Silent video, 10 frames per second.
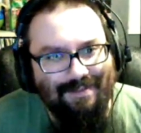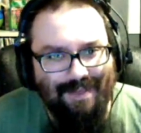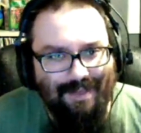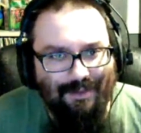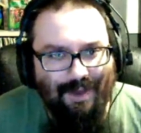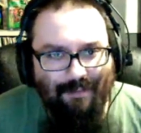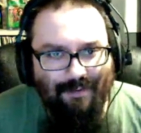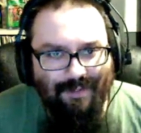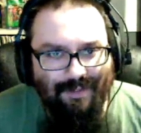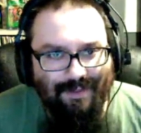There's a helicopter
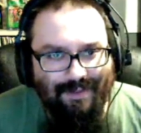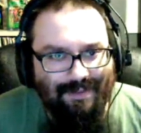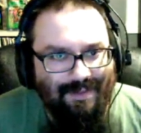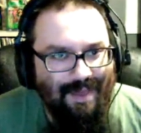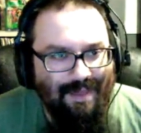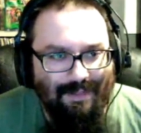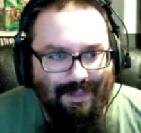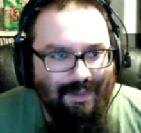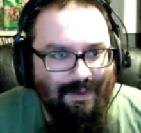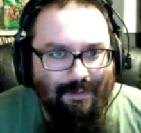that can't
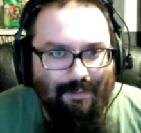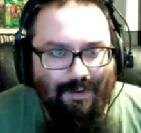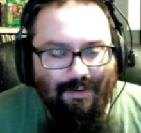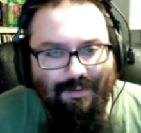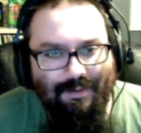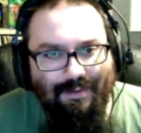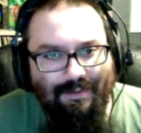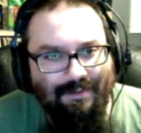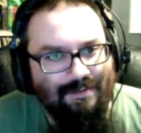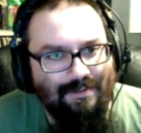land, apparently.
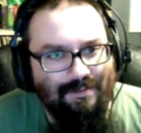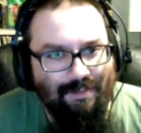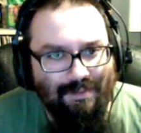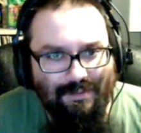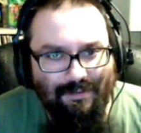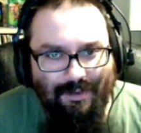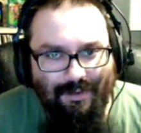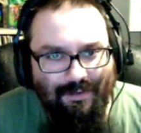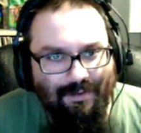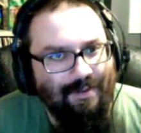It's just buzzing around.